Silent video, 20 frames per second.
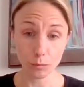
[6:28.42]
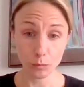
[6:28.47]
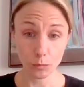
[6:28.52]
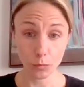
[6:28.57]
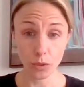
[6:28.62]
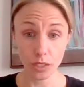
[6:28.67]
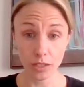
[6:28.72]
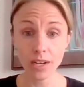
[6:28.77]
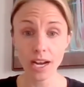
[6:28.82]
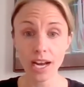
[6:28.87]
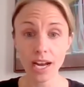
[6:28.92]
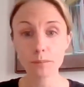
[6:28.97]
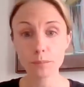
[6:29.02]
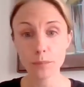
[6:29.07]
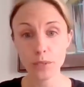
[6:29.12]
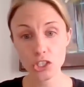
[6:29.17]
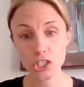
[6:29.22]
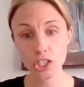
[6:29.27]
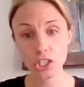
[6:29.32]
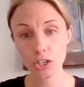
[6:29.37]
we've had
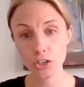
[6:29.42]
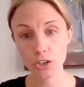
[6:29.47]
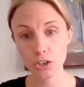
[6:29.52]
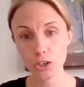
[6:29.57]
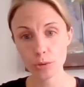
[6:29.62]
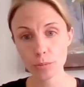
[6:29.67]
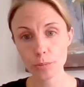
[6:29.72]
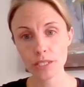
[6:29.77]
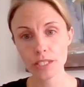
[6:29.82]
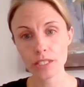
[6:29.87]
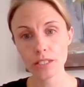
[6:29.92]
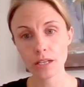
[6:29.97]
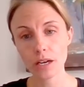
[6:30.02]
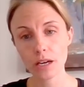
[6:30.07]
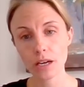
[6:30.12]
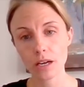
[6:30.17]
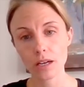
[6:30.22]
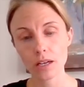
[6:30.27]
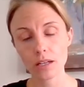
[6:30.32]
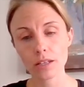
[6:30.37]
mission groups
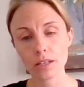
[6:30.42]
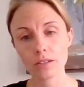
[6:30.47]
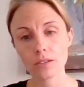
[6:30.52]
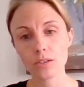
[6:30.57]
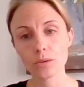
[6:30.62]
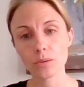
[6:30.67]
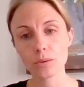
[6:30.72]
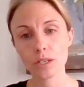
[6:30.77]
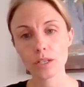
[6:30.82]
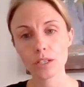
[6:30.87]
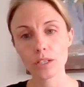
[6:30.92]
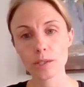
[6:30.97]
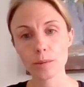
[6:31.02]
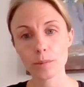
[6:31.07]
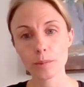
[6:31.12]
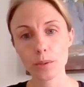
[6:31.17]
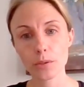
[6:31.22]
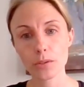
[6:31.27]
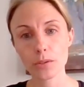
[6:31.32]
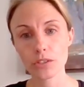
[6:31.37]
who were
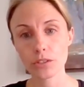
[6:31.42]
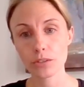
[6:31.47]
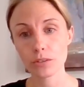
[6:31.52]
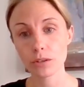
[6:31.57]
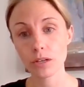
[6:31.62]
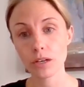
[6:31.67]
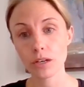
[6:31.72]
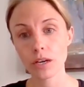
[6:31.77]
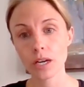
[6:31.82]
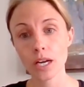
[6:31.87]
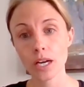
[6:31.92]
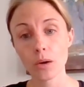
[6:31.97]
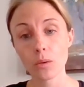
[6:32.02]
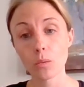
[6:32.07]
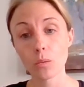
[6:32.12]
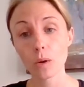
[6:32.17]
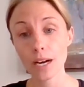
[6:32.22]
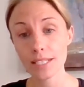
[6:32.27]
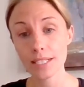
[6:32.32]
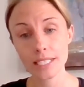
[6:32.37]
supposed to or
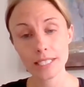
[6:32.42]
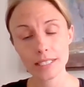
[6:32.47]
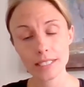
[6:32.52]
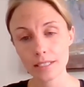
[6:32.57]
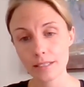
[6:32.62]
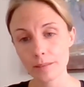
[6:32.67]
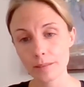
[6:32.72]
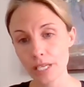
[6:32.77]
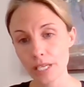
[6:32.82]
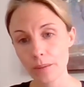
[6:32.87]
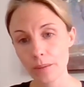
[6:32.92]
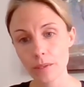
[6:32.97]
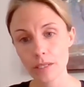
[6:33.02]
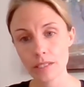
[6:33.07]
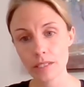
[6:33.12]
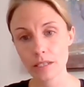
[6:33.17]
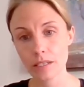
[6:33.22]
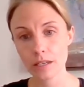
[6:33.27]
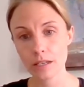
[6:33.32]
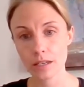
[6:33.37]
wanted to be able
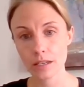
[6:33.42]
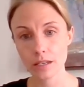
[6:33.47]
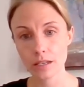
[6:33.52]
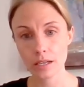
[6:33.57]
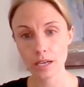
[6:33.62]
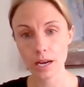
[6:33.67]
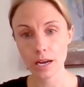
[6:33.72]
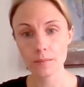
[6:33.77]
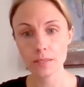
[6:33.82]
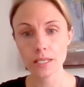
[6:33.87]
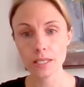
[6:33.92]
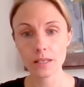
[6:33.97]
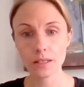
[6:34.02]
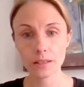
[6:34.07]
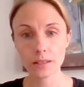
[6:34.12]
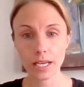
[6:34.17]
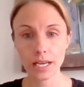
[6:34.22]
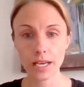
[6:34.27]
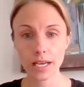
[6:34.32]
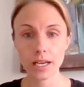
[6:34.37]
to come to the
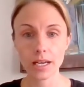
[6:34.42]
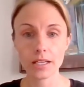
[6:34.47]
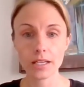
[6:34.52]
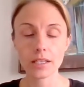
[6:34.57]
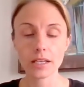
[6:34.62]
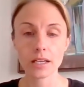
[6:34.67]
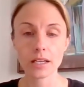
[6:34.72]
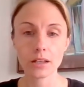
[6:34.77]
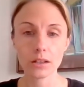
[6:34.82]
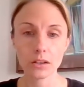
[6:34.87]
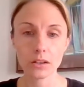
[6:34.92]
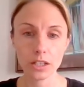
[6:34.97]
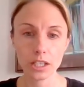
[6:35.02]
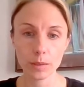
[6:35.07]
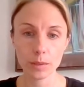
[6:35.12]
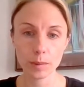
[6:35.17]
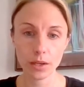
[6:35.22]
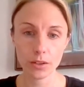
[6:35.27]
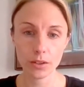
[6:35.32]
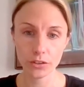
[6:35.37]
land and learn
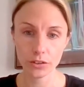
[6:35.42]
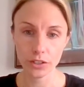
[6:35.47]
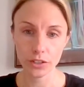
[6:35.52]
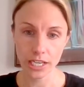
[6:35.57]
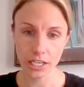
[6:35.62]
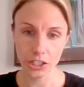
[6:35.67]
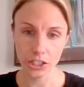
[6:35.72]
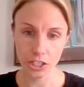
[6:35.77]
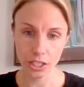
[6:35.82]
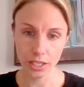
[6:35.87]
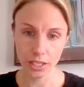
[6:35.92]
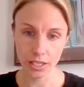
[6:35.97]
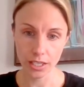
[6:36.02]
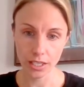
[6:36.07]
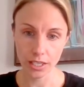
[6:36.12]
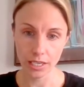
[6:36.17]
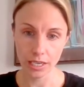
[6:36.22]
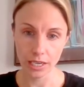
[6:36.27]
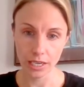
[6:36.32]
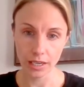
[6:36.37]
about
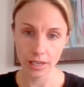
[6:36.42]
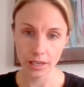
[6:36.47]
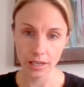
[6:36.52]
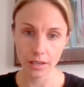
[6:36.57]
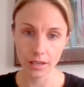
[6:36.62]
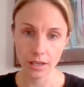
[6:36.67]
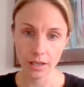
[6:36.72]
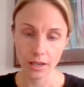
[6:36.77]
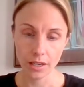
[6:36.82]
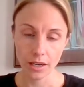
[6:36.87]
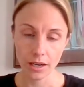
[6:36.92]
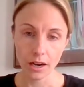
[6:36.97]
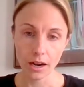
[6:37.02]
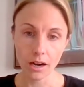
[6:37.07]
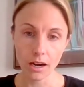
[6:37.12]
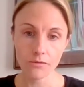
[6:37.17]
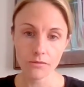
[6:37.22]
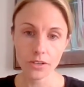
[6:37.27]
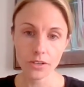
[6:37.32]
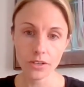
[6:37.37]
creation and
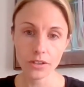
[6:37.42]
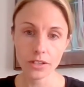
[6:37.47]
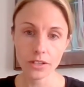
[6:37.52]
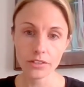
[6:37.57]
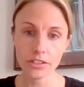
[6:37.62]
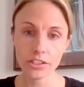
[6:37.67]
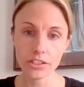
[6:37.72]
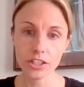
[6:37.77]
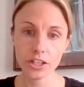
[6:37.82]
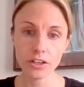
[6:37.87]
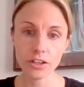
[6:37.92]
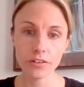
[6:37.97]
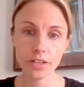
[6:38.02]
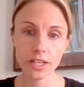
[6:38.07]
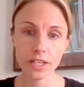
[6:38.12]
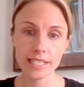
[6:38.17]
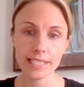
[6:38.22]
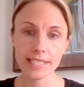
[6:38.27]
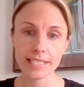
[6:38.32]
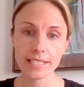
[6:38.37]
offer their
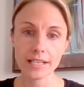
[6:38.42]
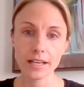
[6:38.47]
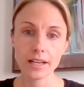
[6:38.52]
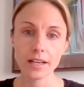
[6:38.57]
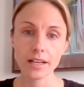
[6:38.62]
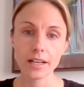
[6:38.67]
service